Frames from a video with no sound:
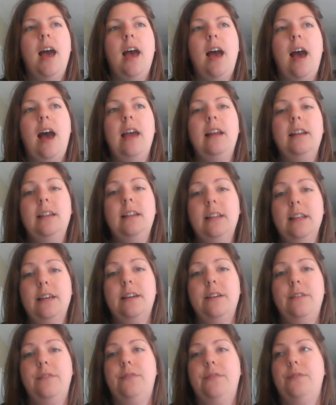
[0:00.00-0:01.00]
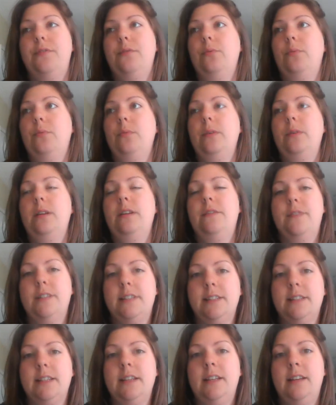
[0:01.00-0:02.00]
I live in a
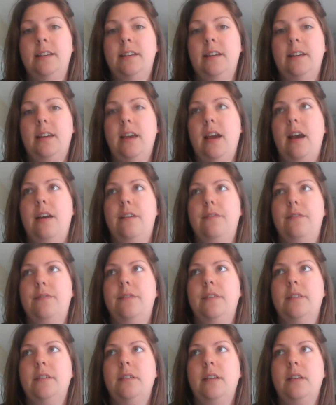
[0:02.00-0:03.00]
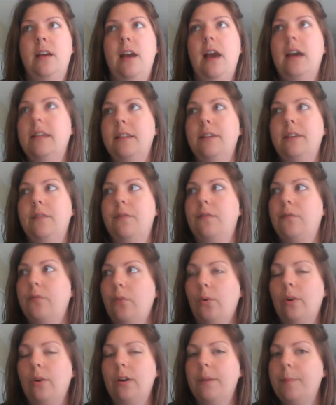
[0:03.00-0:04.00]
vicinity of, I think,
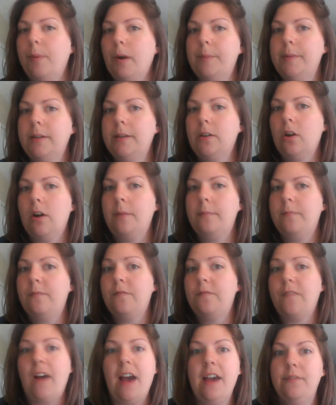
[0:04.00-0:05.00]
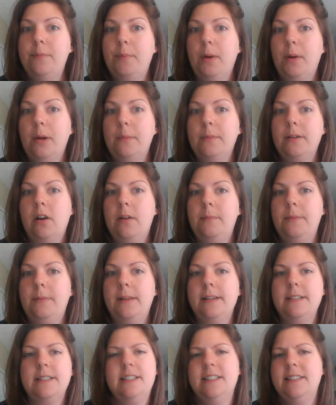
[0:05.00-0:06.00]
five apartment
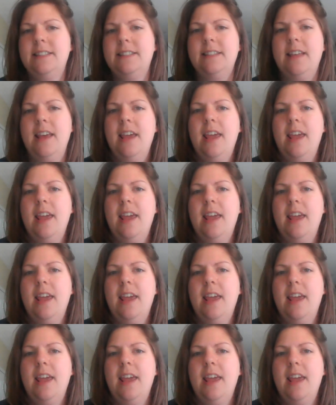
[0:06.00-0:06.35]
complexes,